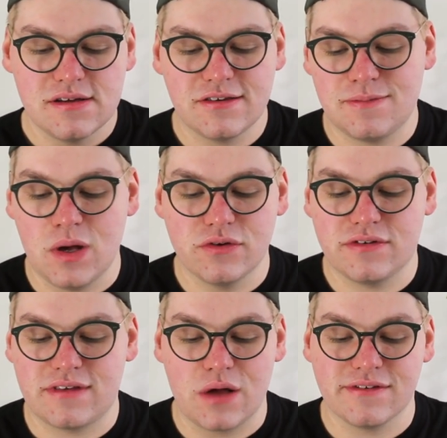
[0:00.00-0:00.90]

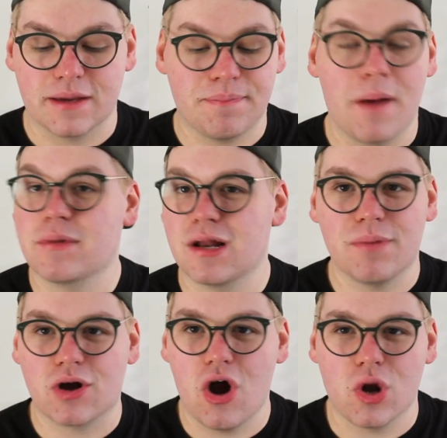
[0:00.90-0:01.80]
smells sounds like pumpkin
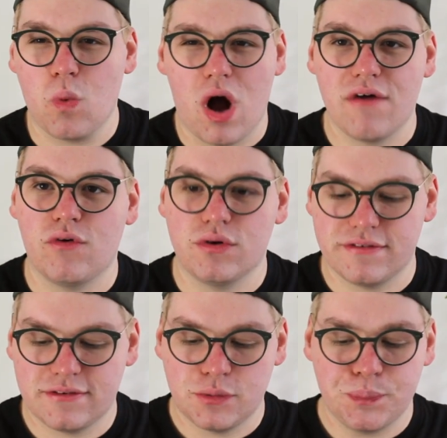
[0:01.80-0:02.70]
pecan
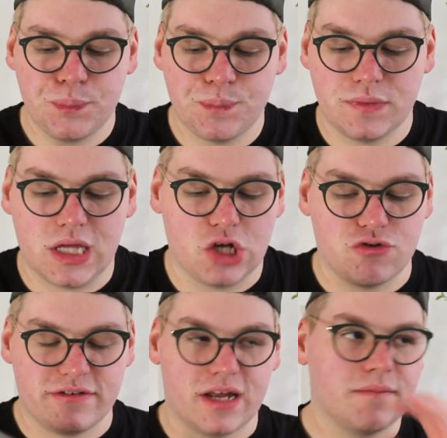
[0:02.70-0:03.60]
waffles.
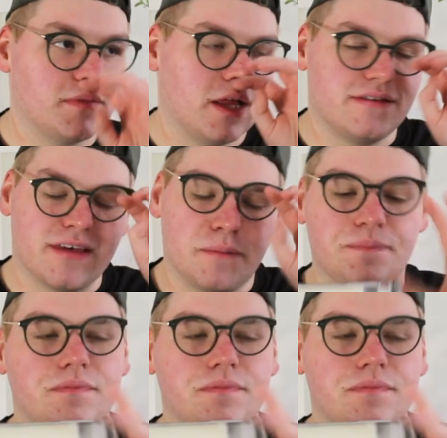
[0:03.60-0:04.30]
Interesting. Let's see.